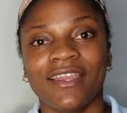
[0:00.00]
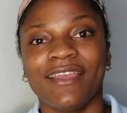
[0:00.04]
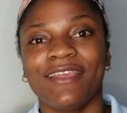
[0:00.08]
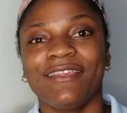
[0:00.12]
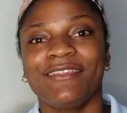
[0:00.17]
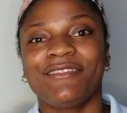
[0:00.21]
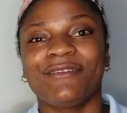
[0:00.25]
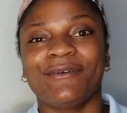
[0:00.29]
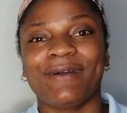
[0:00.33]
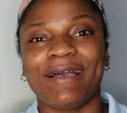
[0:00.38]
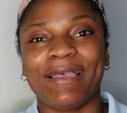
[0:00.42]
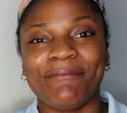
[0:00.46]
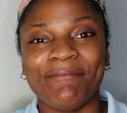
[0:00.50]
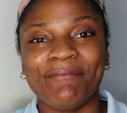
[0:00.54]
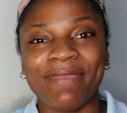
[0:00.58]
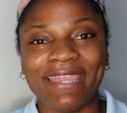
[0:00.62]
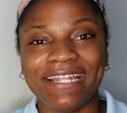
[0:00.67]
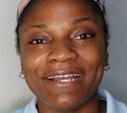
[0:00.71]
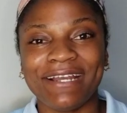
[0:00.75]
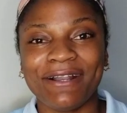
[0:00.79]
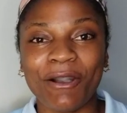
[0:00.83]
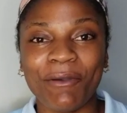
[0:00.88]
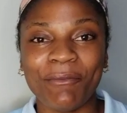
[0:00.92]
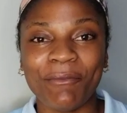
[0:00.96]
So I made
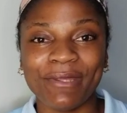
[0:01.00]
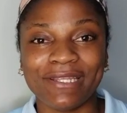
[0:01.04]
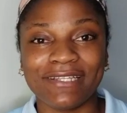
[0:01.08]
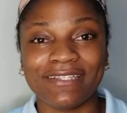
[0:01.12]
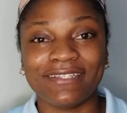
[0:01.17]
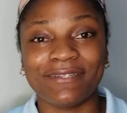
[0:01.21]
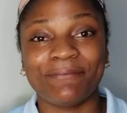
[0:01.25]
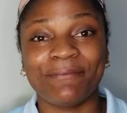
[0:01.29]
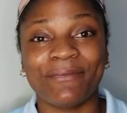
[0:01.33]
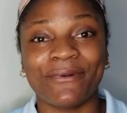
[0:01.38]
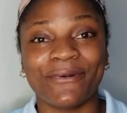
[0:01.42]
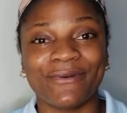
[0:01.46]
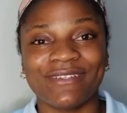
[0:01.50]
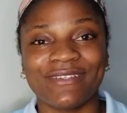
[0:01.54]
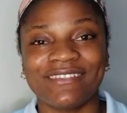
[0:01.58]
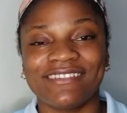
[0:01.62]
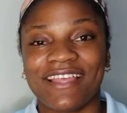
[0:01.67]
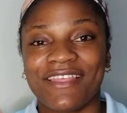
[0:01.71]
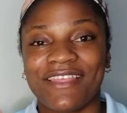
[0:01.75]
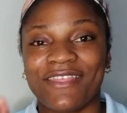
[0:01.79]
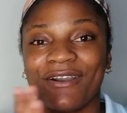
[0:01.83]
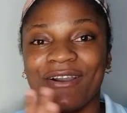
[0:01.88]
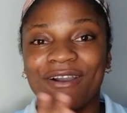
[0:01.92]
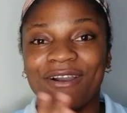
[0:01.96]
a community post
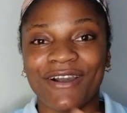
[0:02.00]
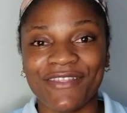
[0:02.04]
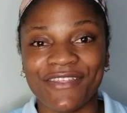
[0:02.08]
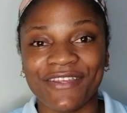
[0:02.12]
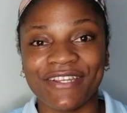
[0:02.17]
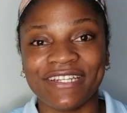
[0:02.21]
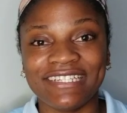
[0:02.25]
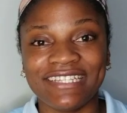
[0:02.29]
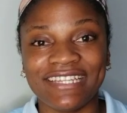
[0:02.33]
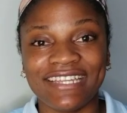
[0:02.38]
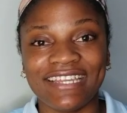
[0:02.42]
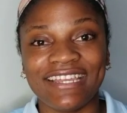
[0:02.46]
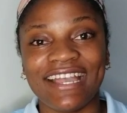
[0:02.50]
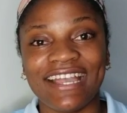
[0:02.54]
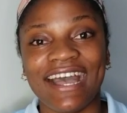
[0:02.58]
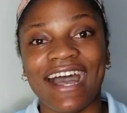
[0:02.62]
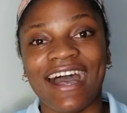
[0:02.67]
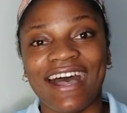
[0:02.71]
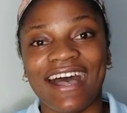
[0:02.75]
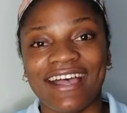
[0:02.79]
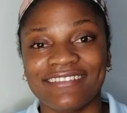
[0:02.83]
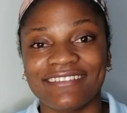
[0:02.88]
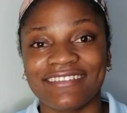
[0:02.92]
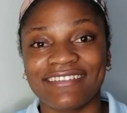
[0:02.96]
the other day
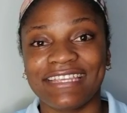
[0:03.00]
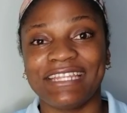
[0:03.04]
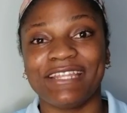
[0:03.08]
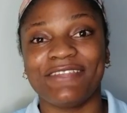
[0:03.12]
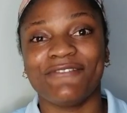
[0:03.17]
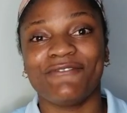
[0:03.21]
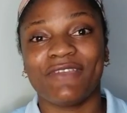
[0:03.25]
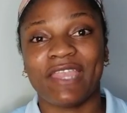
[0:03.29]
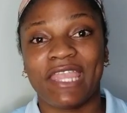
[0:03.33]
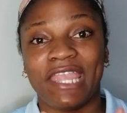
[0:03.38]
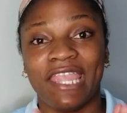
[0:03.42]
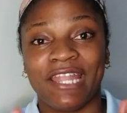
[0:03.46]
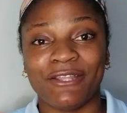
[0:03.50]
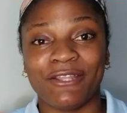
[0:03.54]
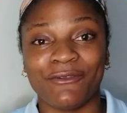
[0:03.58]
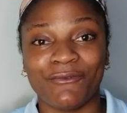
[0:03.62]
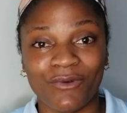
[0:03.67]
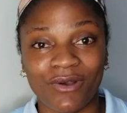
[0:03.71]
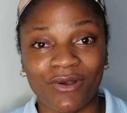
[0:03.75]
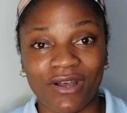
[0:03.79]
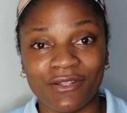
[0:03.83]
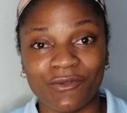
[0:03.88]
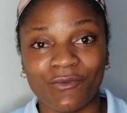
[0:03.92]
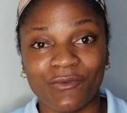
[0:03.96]
asking if
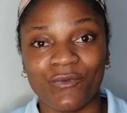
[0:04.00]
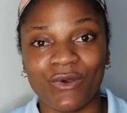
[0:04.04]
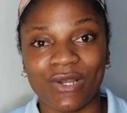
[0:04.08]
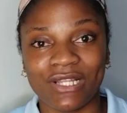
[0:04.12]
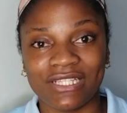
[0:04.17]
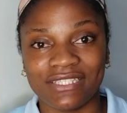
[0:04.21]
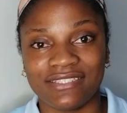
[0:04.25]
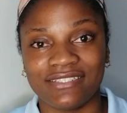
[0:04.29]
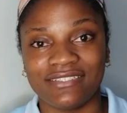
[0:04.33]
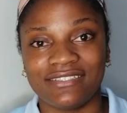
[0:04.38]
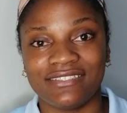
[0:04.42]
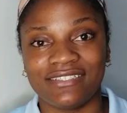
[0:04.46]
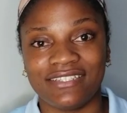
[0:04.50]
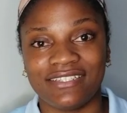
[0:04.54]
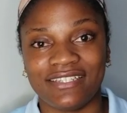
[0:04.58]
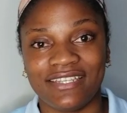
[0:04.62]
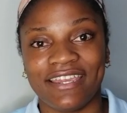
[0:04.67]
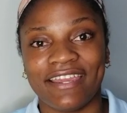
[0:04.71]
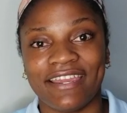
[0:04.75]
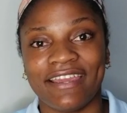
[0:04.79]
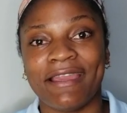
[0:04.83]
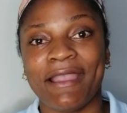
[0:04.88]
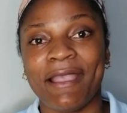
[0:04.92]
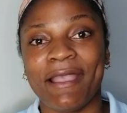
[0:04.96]
anyone wanted to
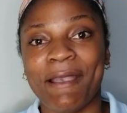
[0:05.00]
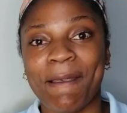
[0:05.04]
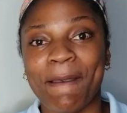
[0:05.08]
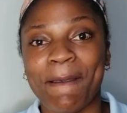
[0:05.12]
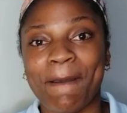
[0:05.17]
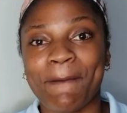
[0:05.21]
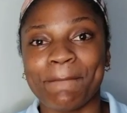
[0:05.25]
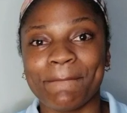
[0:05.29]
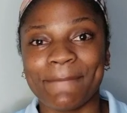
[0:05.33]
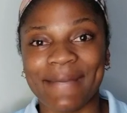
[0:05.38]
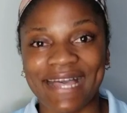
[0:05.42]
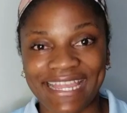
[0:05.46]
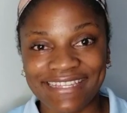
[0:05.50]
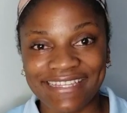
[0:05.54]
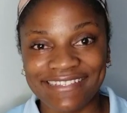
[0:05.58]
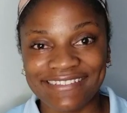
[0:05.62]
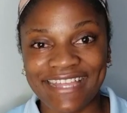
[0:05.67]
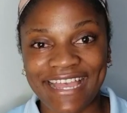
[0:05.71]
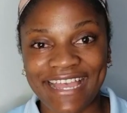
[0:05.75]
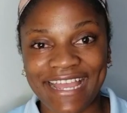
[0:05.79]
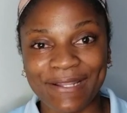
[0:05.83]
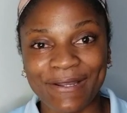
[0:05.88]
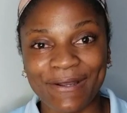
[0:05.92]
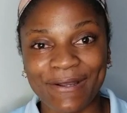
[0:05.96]
hear my
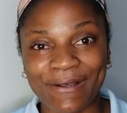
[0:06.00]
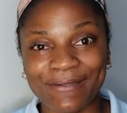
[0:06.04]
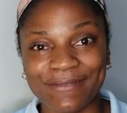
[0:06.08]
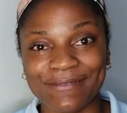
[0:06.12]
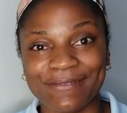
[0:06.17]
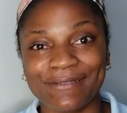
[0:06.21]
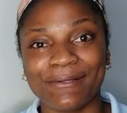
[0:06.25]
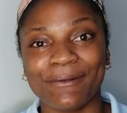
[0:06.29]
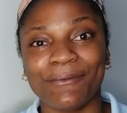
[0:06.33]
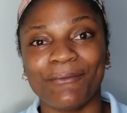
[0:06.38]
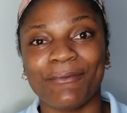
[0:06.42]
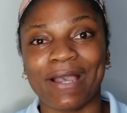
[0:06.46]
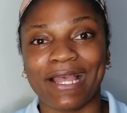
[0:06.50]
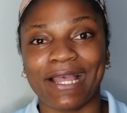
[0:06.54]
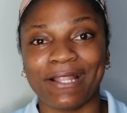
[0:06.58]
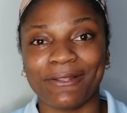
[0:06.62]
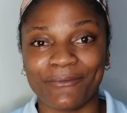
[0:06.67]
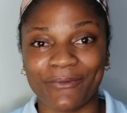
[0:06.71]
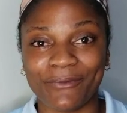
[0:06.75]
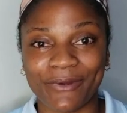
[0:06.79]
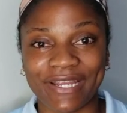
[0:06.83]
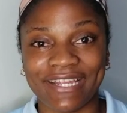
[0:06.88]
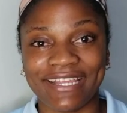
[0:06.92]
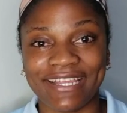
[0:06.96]
side hustle while
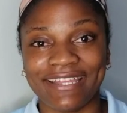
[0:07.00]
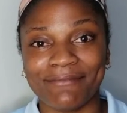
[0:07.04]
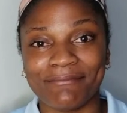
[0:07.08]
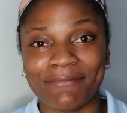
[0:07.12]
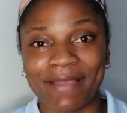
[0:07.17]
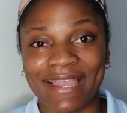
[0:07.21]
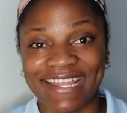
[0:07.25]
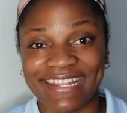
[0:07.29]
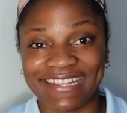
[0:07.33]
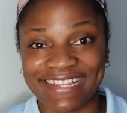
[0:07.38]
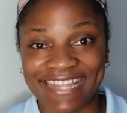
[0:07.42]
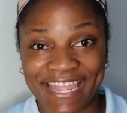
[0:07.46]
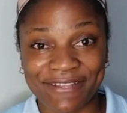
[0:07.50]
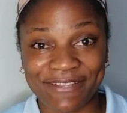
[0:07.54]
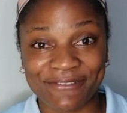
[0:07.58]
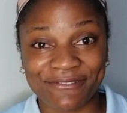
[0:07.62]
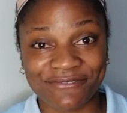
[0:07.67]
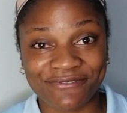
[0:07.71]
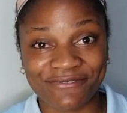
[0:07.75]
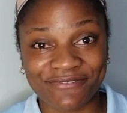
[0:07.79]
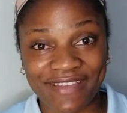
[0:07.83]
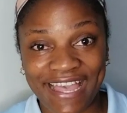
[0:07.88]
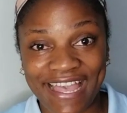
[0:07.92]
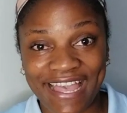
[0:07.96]
working my nine to
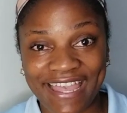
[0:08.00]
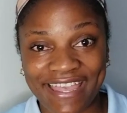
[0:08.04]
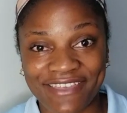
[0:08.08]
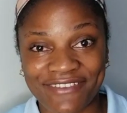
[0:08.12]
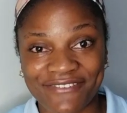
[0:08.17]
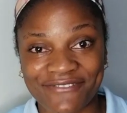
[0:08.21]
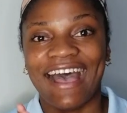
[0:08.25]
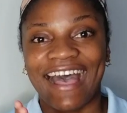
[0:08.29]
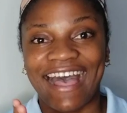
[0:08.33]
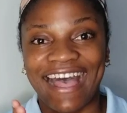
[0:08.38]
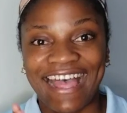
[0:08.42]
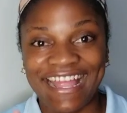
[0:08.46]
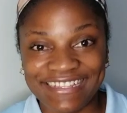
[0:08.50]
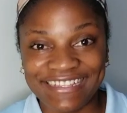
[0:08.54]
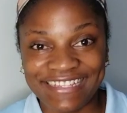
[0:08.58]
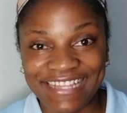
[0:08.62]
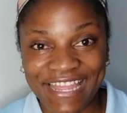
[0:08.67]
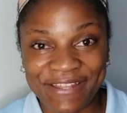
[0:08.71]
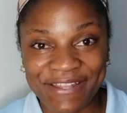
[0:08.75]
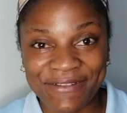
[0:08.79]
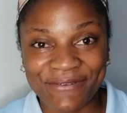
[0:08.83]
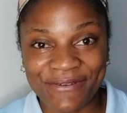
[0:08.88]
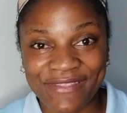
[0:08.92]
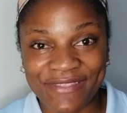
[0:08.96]
five. And
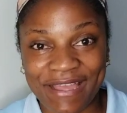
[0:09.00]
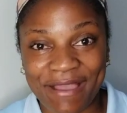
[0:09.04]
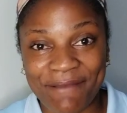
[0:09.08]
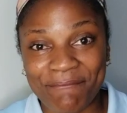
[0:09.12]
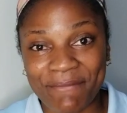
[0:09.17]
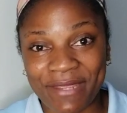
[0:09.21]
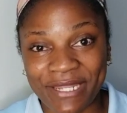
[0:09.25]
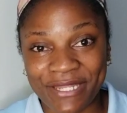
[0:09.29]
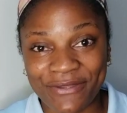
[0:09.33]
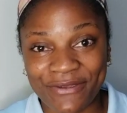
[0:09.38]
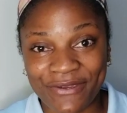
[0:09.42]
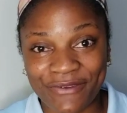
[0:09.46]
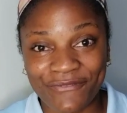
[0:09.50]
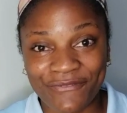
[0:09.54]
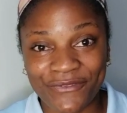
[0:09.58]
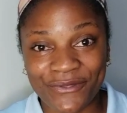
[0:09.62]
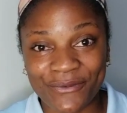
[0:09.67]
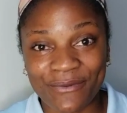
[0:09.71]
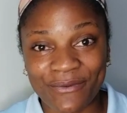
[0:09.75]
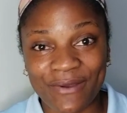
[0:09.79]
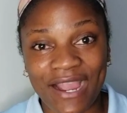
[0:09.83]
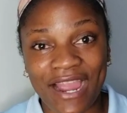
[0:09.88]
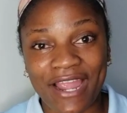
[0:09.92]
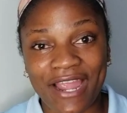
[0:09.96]
I know that many of you
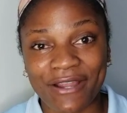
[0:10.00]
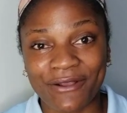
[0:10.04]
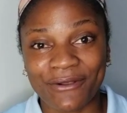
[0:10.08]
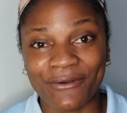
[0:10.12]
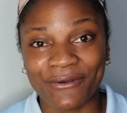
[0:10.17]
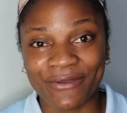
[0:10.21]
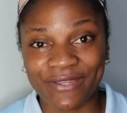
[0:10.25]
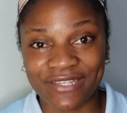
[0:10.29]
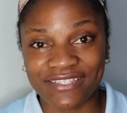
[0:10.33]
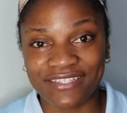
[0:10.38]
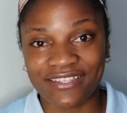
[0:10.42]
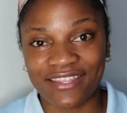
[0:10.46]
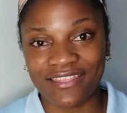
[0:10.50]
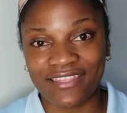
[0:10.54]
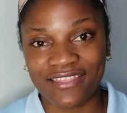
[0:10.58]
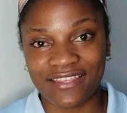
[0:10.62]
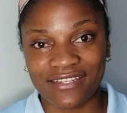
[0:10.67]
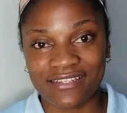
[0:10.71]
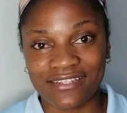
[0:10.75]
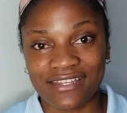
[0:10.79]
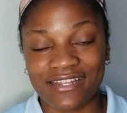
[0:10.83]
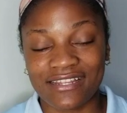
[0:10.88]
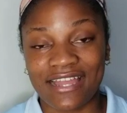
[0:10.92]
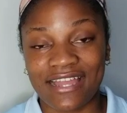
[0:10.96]
are going to think
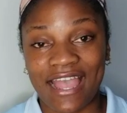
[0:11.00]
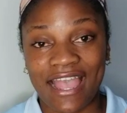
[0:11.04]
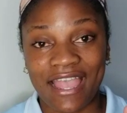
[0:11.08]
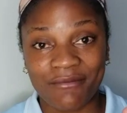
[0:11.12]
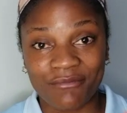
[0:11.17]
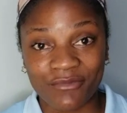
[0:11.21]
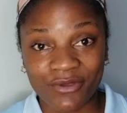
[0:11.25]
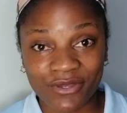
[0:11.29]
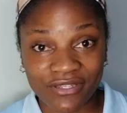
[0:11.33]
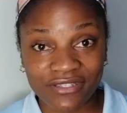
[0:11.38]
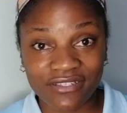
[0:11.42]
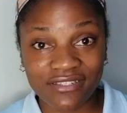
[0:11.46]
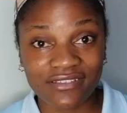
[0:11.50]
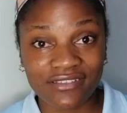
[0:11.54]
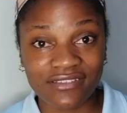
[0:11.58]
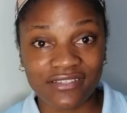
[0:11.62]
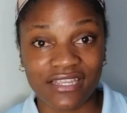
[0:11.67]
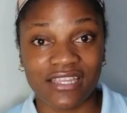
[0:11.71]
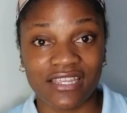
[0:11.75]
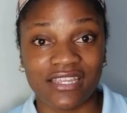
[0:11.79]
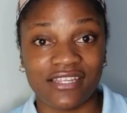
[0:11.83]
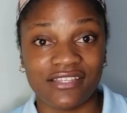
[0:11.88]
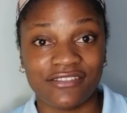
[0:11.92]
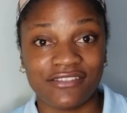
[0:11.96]
that I'm going to
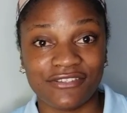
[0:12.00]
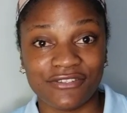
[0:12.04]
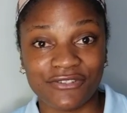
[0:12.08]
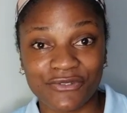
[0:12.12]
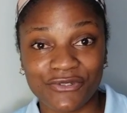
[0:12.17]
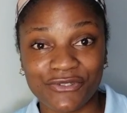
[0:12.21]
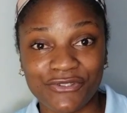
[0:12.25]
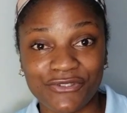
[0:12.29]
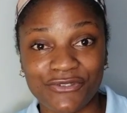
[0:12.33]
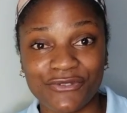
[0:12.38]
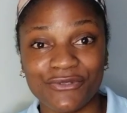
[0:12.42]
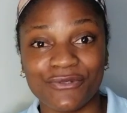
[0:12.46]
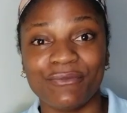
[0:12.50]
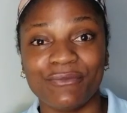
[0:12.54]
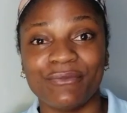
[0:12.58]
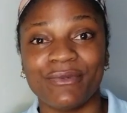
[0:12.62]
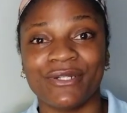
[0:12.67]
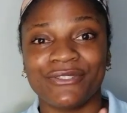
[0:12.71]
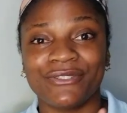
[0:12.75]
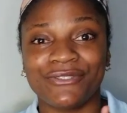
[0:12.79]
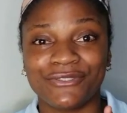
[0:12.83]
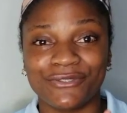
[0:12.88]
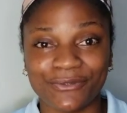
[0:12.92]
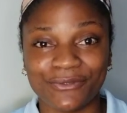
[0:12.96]
say it's YouTube,
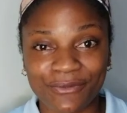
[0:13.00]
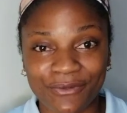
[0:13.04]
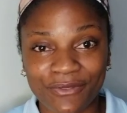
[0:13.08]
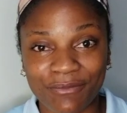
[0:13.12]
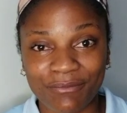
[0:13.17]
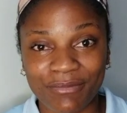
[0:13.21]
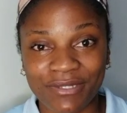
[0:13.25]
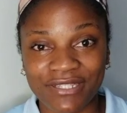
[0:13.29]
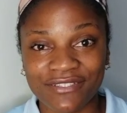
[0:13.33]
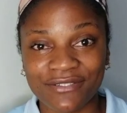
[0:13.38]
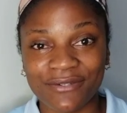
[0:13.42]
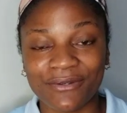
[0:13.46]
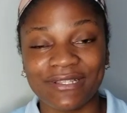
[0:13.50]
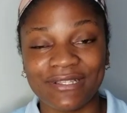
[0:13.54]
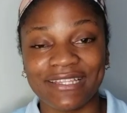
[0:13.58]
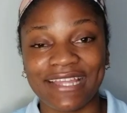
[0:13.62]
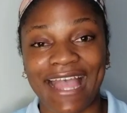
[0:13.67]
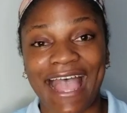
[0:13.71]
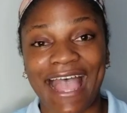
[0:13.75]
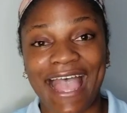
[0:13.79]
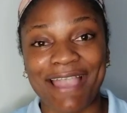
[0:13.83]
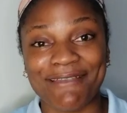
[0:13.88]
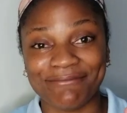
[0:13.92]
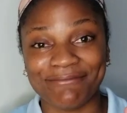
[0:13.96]
but truth be told,
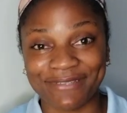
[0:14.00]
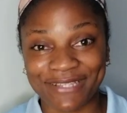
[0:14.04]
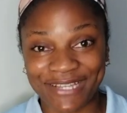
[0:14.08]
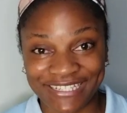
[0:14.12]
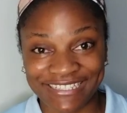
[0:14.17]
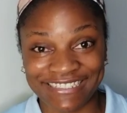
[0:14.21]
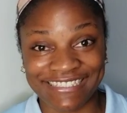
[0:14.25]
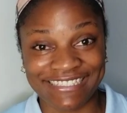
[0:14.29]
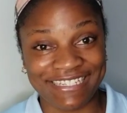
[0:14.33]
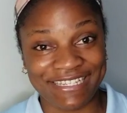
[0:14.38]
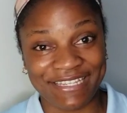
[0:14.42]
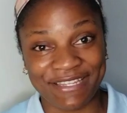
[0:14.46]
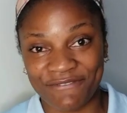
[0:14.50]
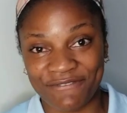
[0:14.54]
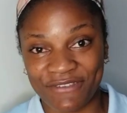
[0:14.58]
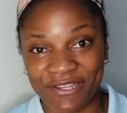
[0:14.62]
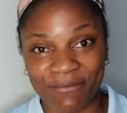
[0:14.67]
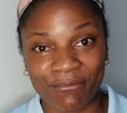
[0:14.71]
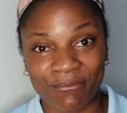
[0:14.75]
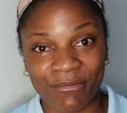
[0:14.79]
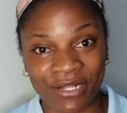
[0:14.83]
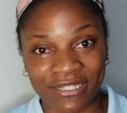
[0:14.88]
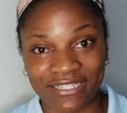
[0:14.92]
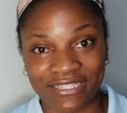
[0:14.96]
I'm not even
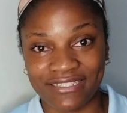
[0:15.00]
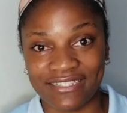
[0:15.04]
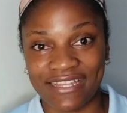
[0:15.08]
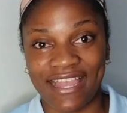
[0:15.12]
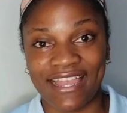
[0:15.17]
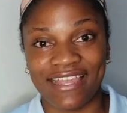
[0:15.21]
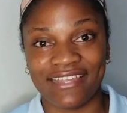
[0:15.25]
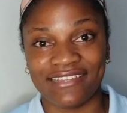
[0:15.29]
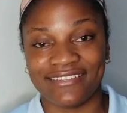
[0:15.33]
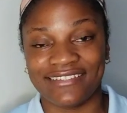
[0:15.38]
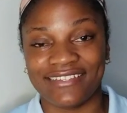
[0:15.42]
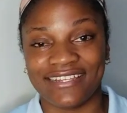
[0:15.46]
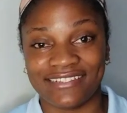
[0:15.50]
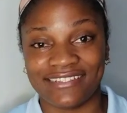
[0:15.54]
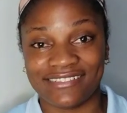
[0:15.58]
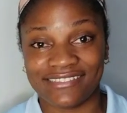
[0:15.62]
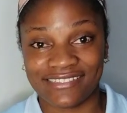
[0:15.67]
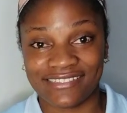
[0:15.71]
monetized as